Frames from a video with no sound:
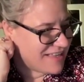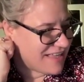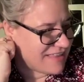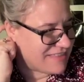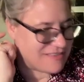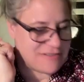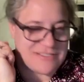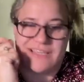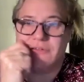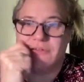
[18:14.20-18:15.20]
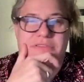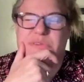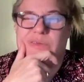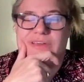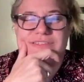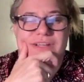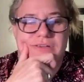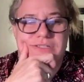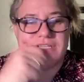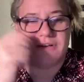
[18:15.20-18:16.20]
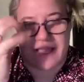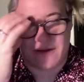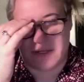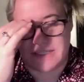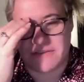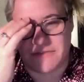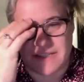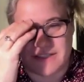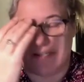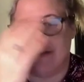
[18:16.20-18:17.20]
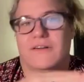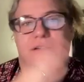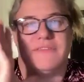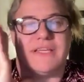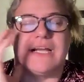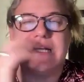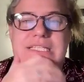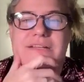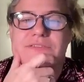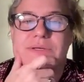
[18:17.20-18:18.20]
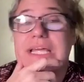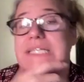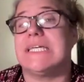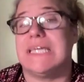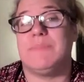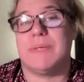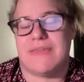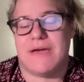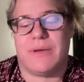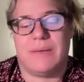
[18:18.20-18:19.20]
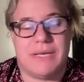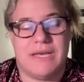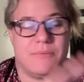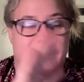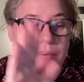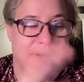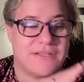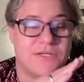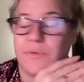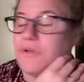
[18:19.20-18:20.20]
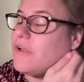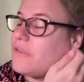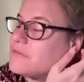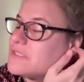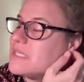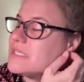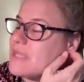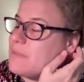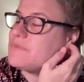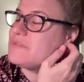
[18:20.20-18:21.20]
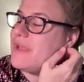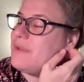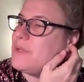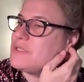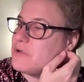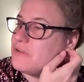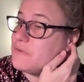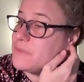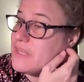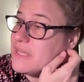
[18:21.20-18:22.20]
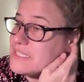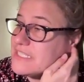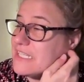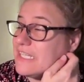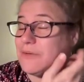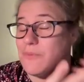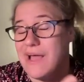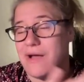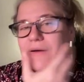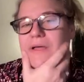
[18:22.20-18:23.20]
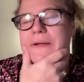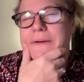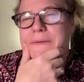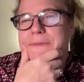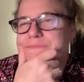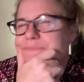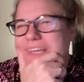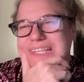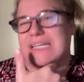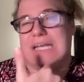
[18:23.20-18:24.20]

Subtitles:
think there's like $33,000 in there now, and it's invested and all of that kind of stuff. So I'd like to keep it that way. But anyway, when I totaled all those things up, divided by 12, I realized that like, wow, it's like a